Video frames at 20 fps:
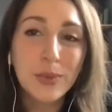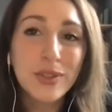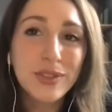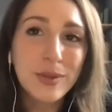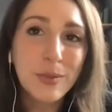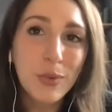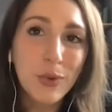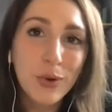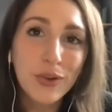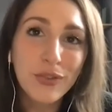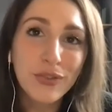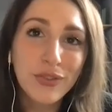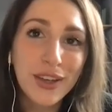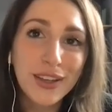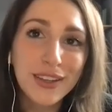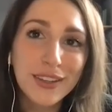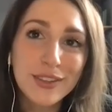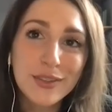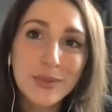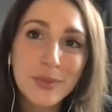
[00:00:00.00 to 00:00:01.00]
was some
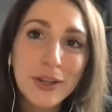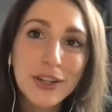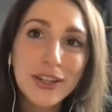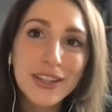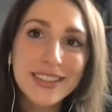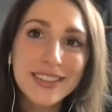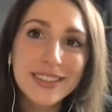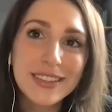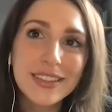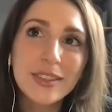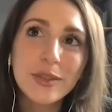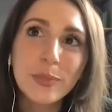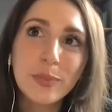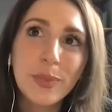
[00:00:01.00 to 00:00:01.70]
horrifying experiences,